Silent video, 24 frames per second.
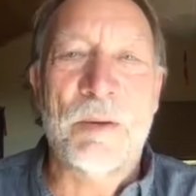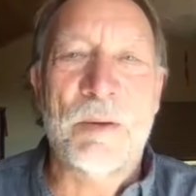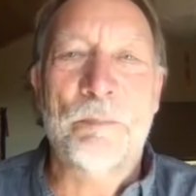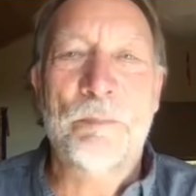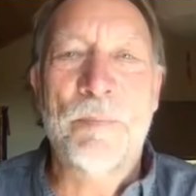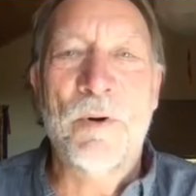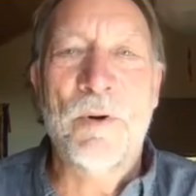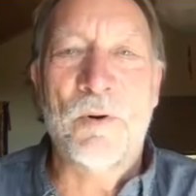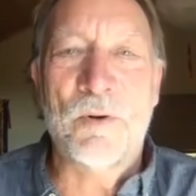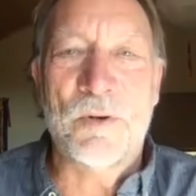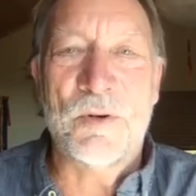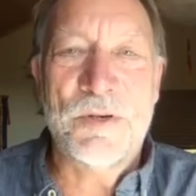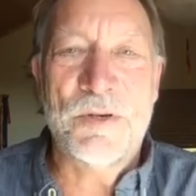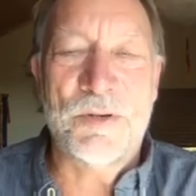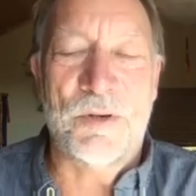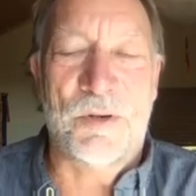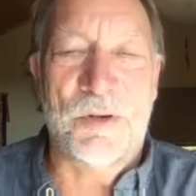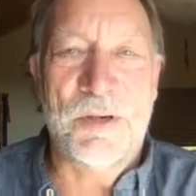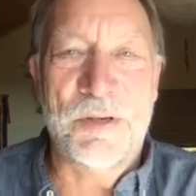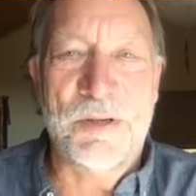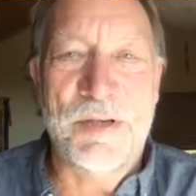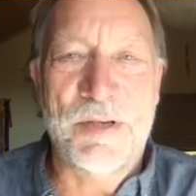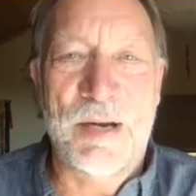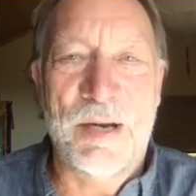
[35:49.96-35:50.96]
books on
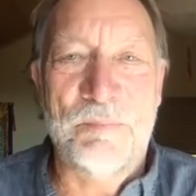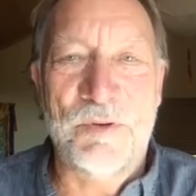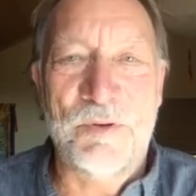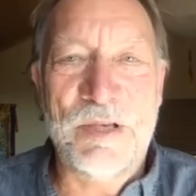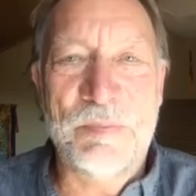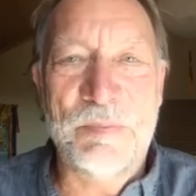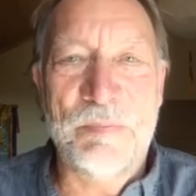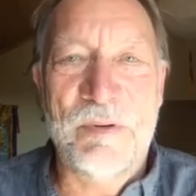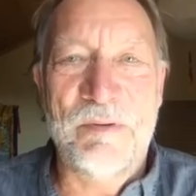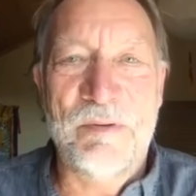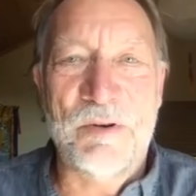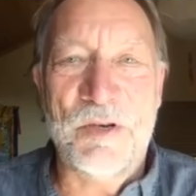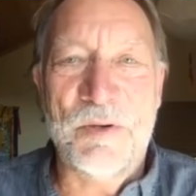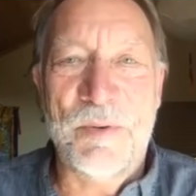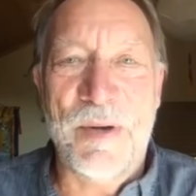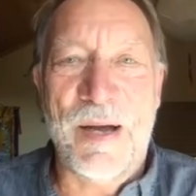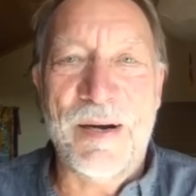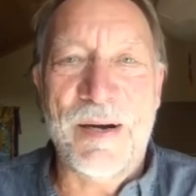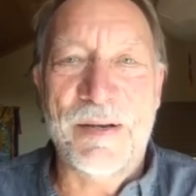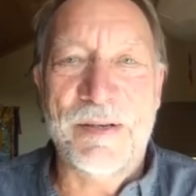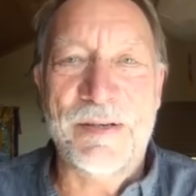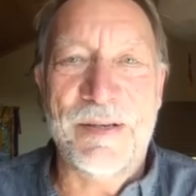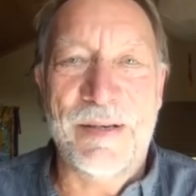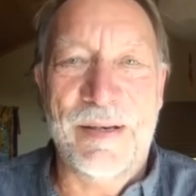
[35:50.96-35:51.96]
contemporary
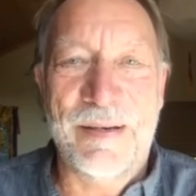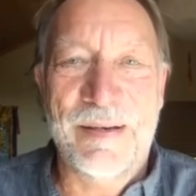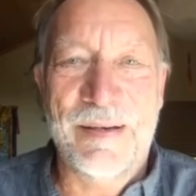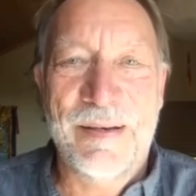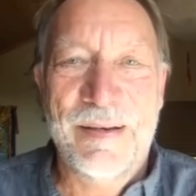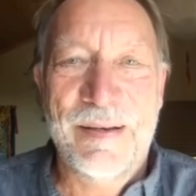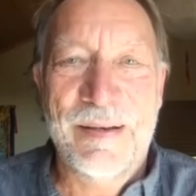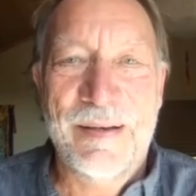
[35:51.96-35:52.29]
spirituality.